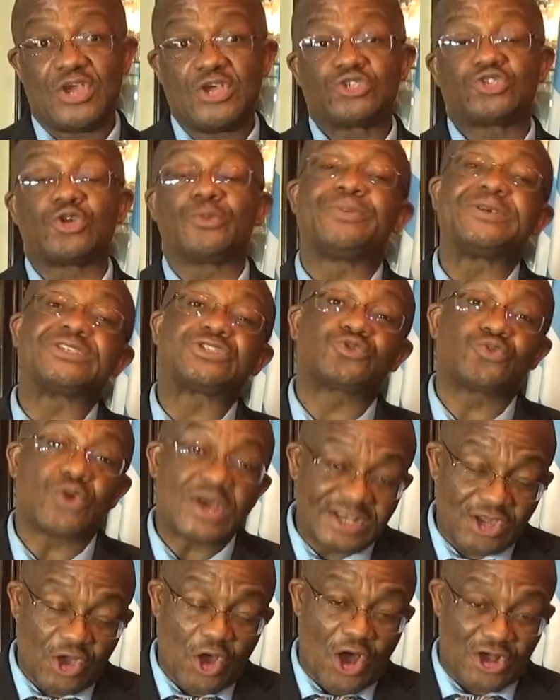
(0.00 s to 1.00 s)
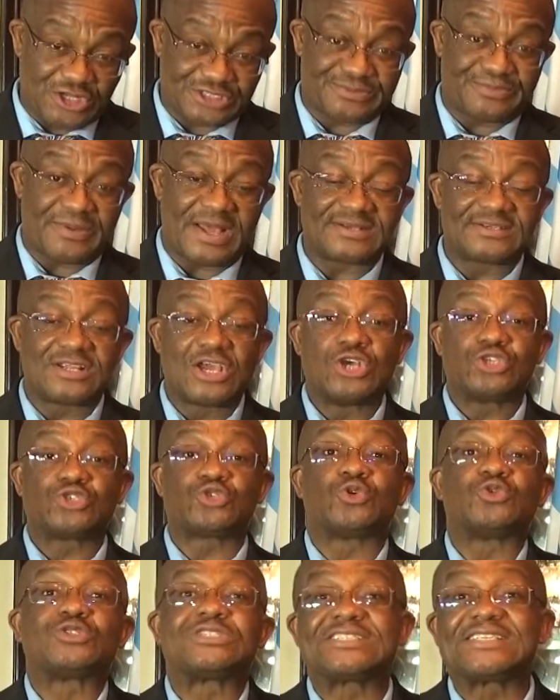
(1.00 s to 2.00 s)
to persuade the husband
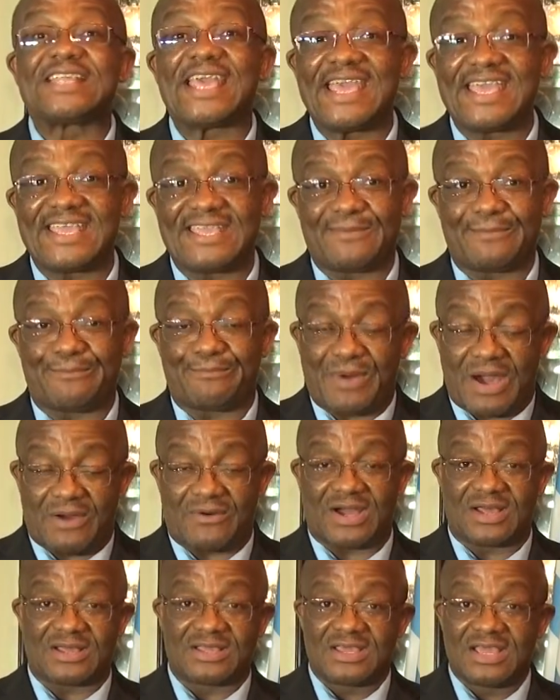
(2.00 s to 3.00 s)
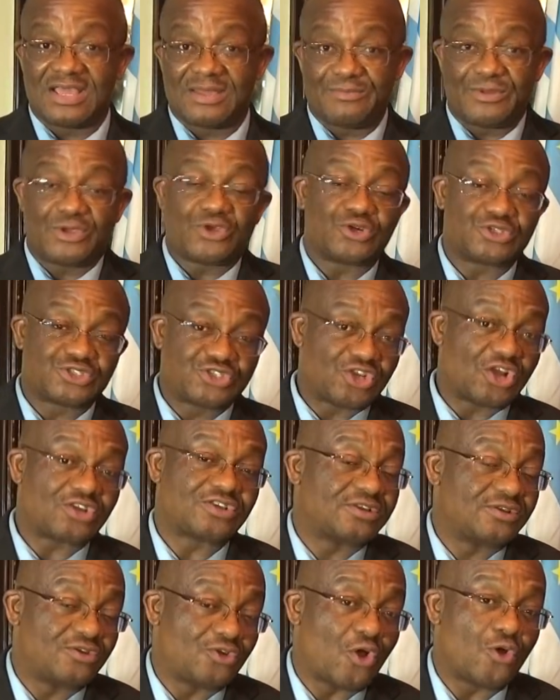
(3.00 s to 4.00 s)
to stay in power, because
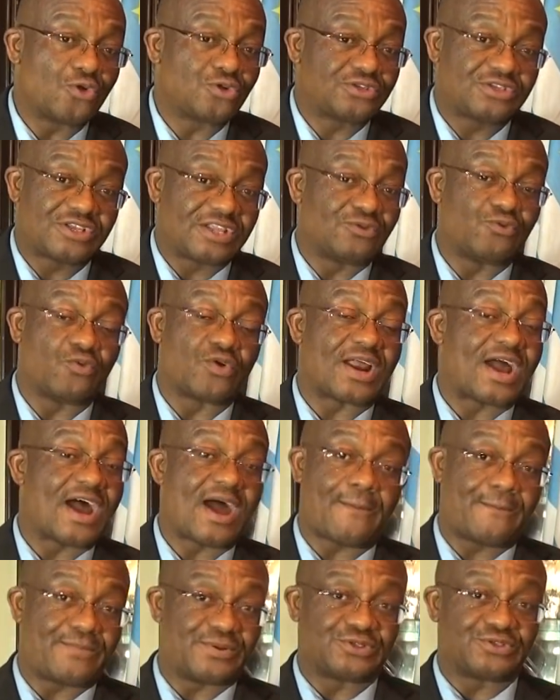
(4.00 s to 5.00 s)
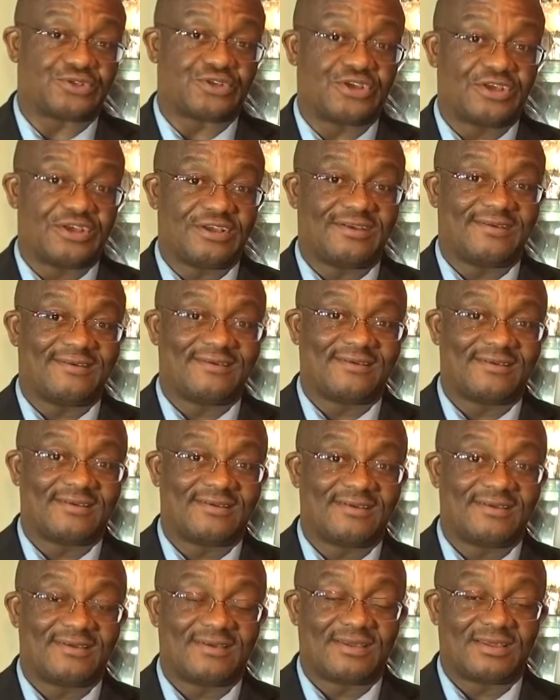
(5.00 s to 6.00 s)
nothing will happen.
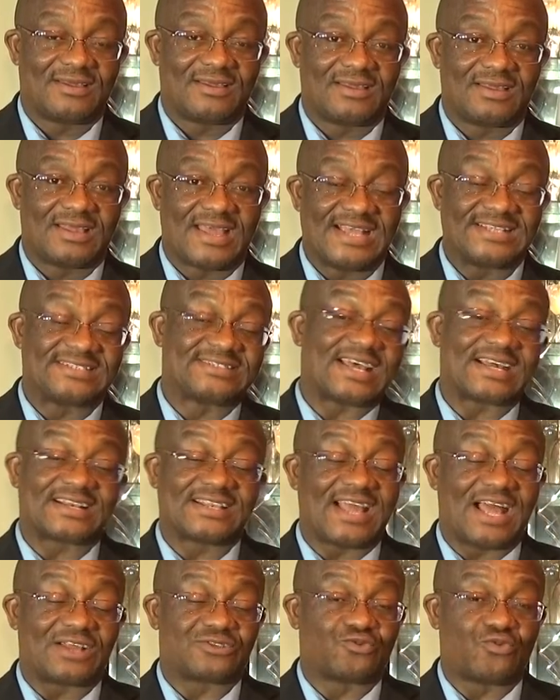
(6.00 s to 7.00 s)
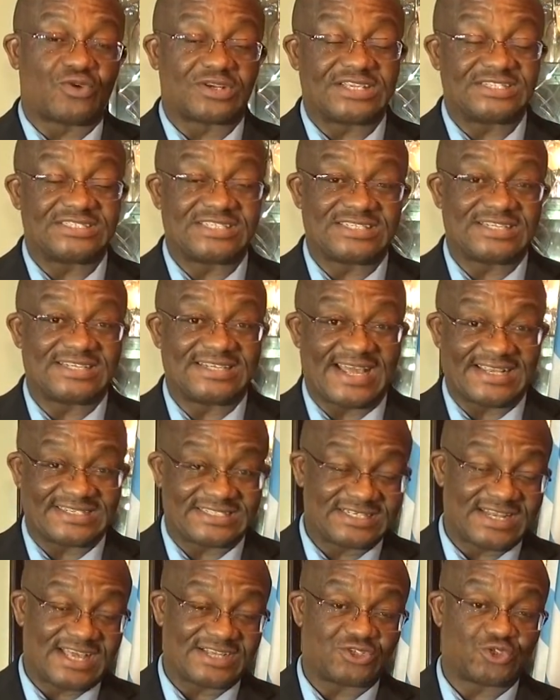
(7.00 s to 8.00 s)
Exactly as what they did in
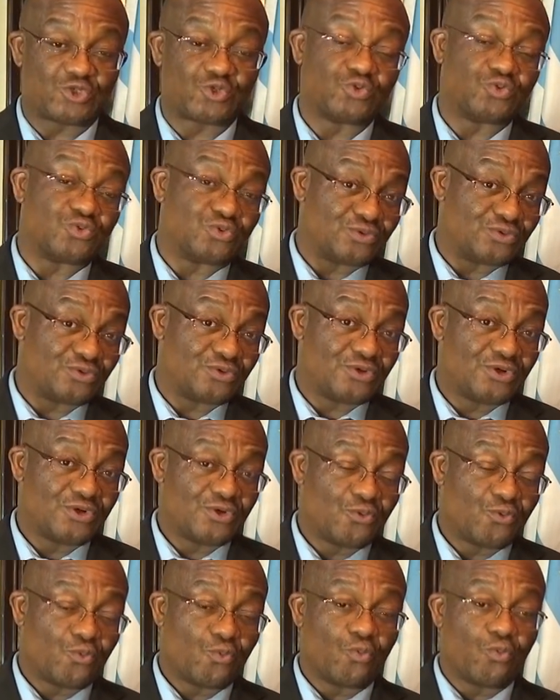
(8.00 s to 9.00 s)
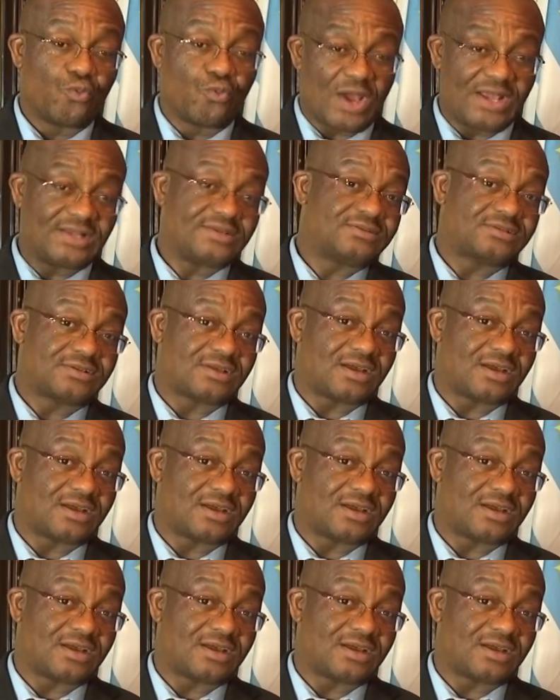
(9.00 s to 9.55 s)
1992 when